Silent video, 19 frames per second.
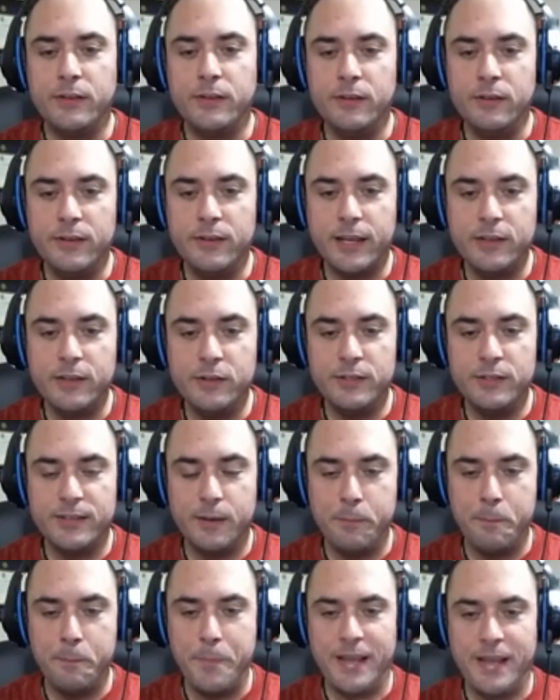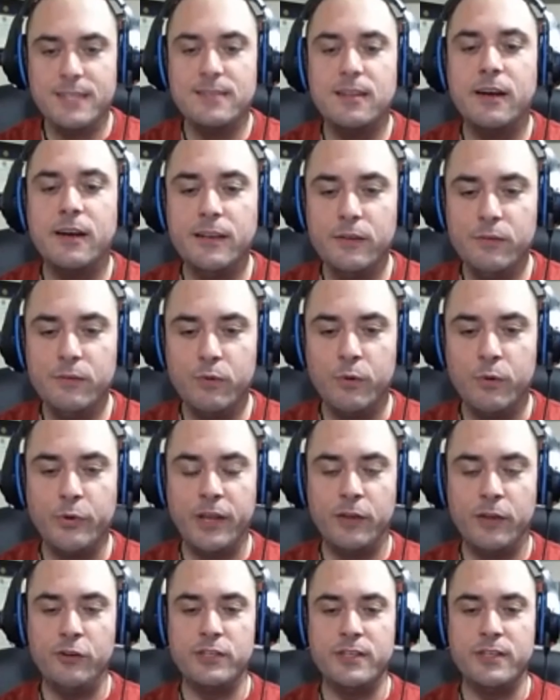To get to some baseline where we
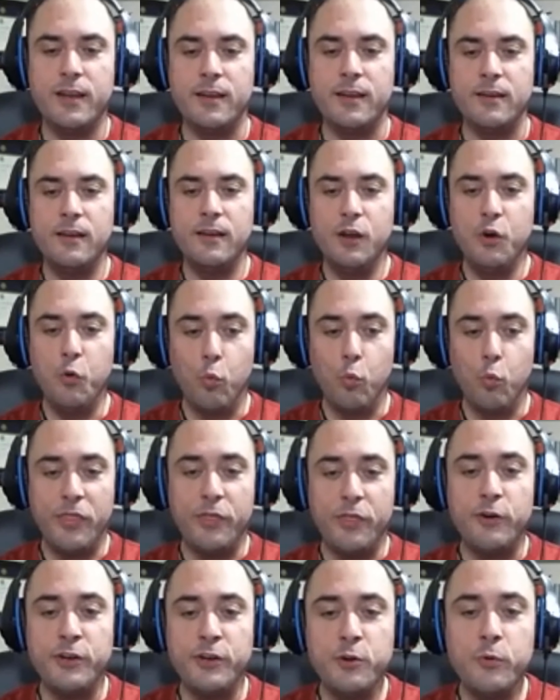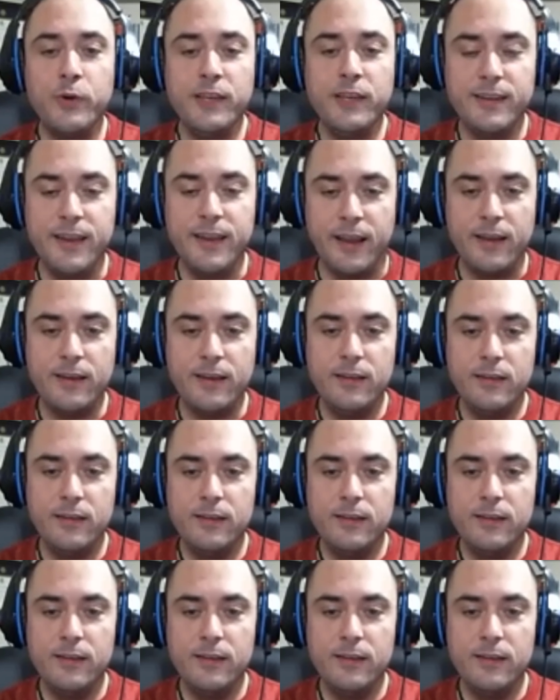understand what they're doing today,